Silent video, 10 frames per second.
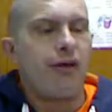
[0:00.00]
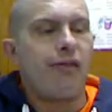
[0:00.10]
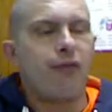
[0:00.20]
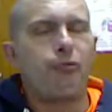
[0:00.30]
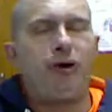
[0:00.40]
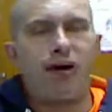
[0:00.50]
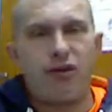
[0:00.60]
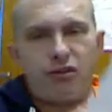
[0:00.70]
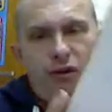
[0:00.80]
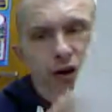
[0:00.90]
That's why
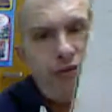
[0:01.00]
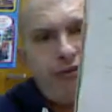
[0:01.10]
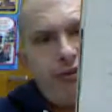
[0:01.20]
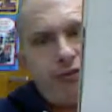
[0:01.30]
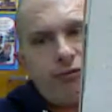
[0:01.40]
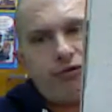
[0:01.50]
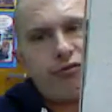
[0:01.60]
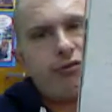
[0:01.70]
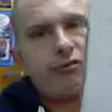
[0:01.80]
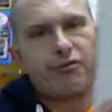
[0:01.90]
you have these
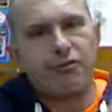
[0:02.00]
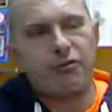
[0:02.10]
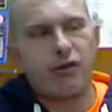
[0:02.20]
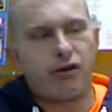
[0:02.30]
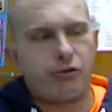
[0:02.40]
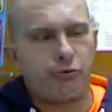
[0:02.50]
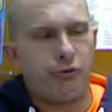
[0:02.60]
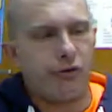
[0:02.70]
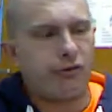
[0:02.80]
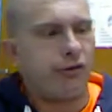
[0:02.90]
questions, to think
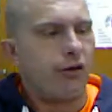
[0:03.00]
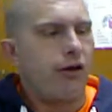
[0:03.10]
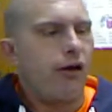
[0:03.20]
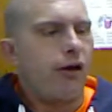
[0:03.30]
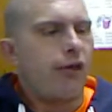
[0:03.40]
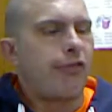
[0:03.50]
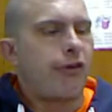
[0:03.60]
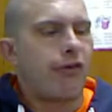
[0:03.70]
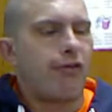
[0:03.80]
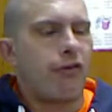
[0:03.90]
through it.
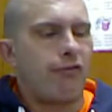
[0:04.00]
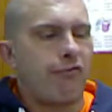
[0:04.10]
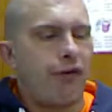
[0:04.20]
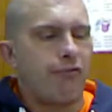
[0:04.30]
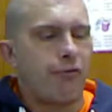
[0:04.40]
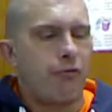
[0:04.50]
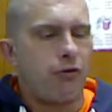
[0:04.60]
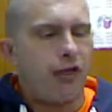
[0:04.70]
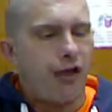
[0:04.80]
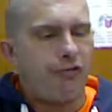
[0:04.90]
Think of an event from
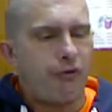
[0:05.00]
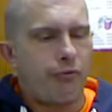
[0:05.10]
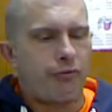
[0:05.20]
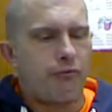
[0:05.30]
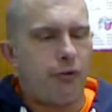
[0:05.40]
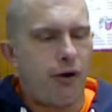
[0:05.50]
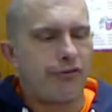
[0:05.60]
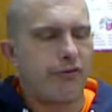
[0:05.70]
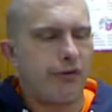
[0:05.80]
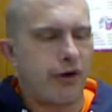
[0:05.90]
your life that was
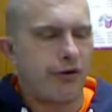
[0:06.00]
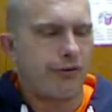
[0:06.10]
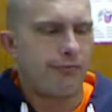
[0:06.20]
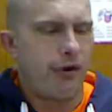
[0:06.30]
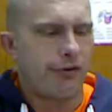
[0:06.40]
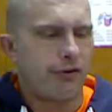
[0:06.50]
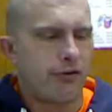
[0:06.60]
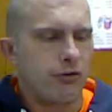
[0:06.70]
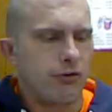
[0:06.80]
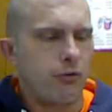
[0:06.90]
surprising or
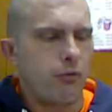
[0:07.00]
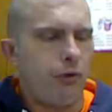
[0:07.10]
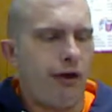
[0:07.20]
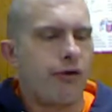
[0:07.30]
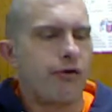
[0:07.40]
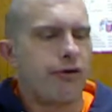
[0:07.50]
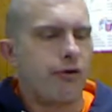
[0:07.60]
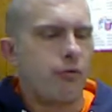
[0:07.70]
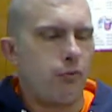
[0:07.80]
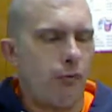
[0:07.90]
unexpected. Write
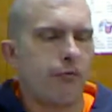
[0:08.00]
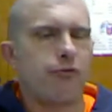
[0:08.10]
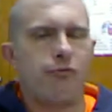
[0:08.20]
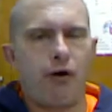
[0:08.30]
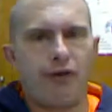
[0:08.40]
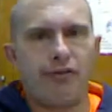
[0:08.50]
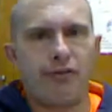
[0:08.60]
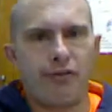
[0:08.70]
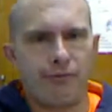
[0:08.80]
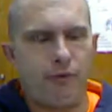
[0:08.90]
what was surprising
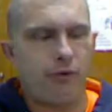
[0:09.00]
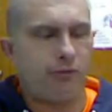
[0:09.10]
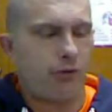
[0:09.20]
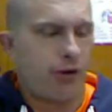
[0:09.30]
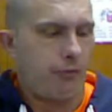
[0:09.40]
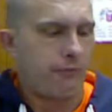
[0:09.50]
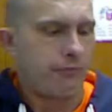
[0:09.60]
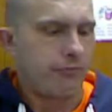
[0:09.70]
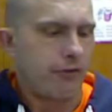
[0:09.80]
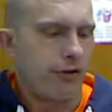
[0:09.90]
in the space below.
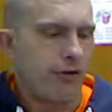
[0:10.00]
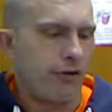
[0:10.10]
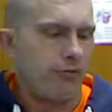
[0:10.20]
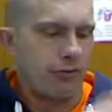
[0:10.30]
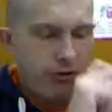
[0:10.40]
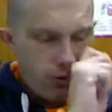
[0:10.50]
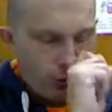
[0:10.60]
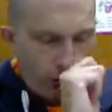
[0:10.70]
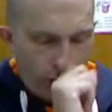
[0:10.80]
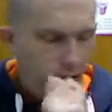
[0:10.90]
Then number
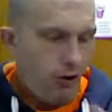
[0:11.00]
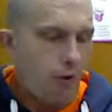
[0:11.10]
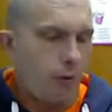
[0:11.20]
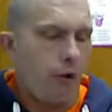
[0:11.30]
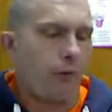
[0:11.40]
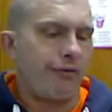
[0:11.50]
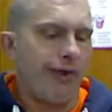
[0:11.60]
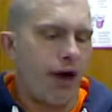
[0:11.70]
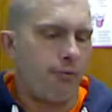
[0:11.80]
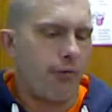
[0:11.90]
2, what was
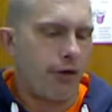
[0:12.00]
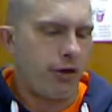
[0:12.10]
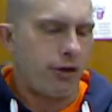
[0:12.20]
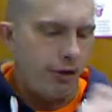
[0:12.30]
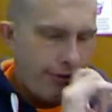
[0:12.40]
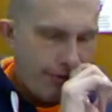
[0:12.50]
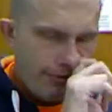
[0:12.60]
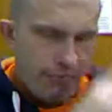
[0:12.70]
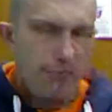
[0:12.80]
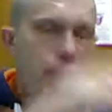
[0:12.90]
happening
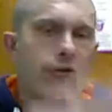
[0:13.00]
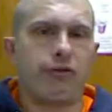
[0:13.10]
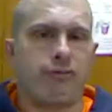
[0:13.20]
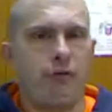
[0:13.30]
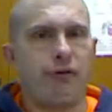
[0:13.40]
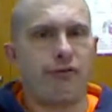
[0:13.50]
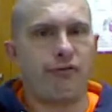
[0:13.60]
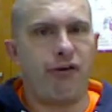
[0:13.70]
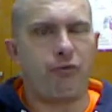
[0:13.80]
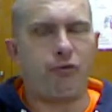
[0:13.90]
before the surprising
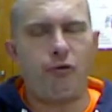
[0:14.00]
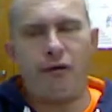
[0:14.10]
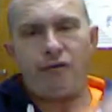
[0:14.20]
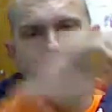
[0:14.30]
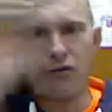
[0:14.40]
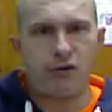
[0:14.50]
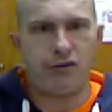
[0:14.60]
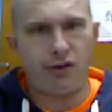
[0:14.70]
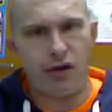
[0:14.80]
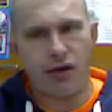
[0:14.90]
event? Were you having a
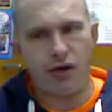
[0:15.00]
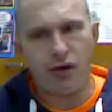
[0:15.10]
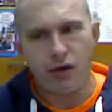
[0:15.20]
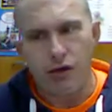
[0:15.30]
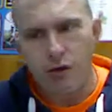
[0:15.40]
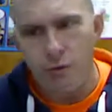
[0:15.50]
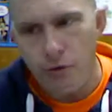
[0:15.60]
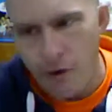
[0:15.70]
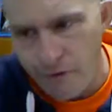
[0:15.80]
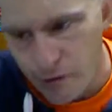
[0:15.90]
good day? Were
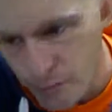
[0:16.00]
you having a